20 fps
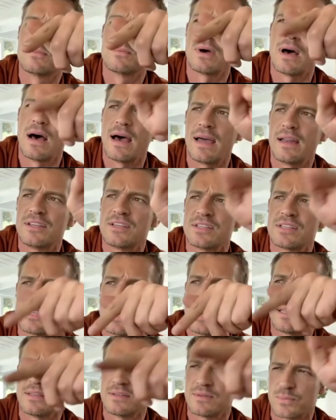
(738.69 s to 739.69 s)
I had just
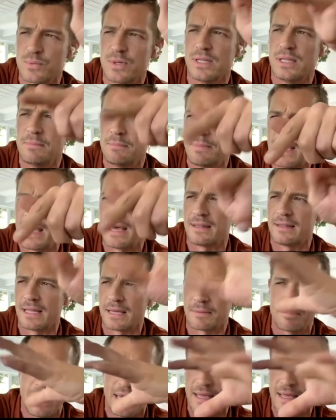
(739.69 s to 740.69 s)
had this really bad
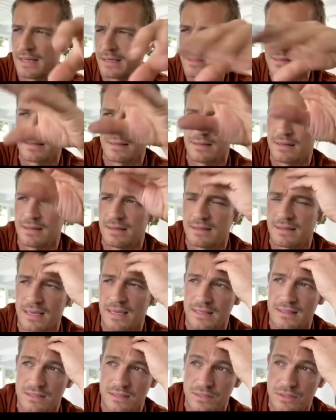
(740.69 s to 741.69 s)
like panic
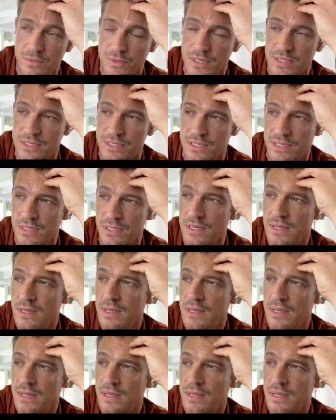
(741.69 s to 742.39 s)
attack situation